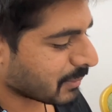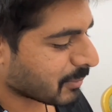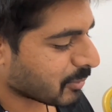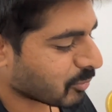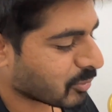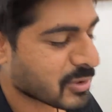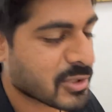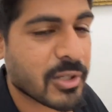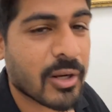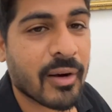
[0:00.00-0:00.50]
maybe
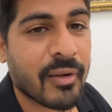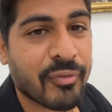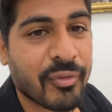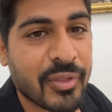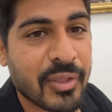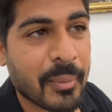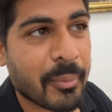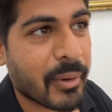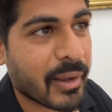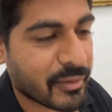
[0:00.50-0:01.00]
we'll start off
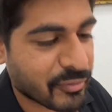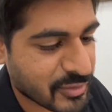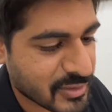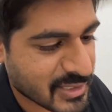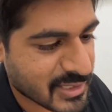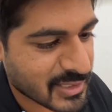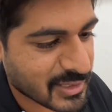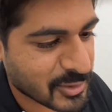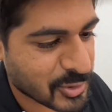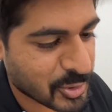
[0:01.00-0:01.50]
with the
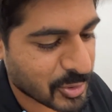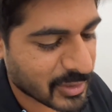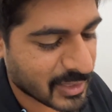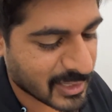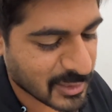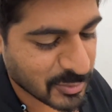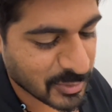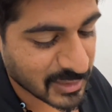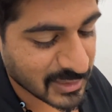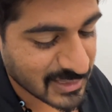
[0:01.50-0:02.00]
breakfast and show you
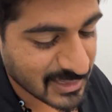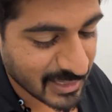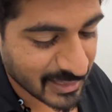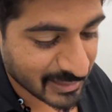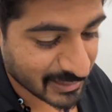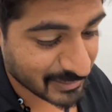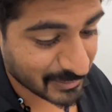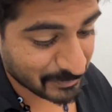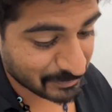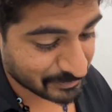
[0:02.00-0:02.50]
guys what it's like.
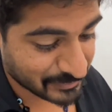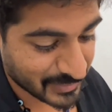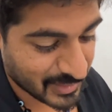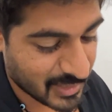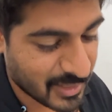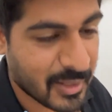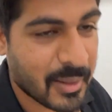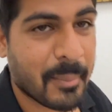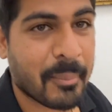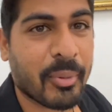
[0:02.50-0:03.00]

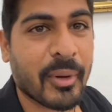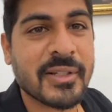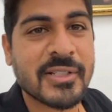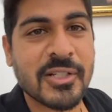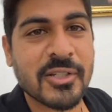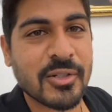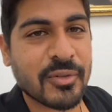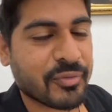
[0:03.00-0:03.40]
Prices are